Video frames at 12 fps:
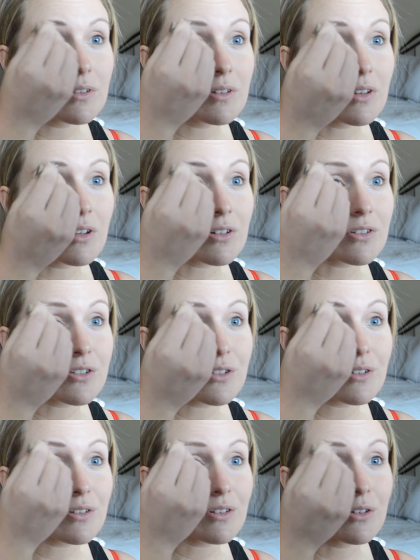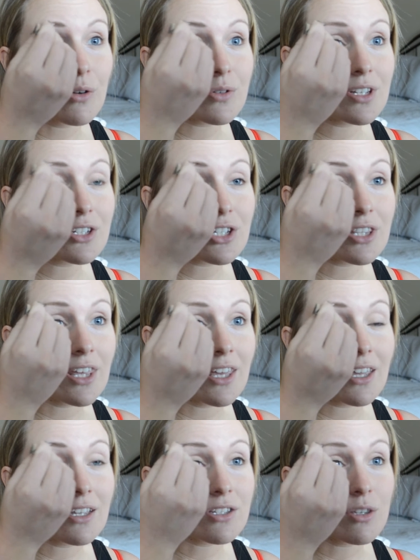There's no such
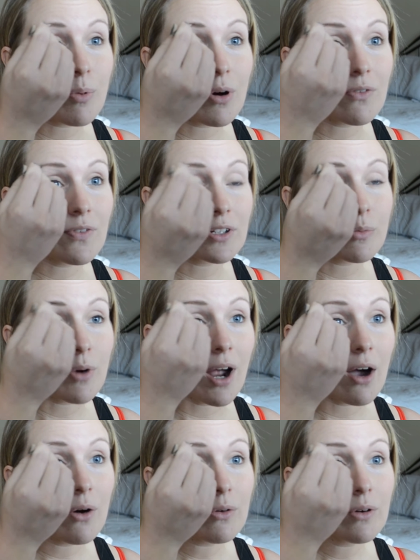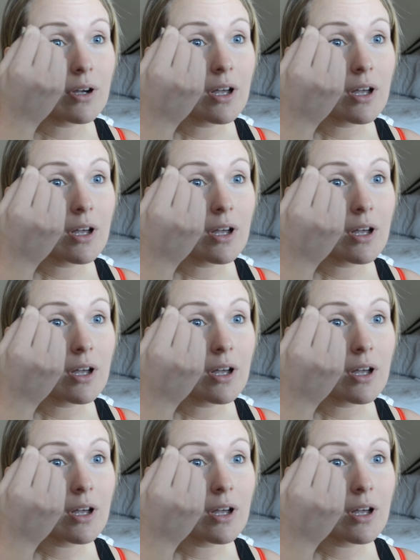thing as the perfect brow.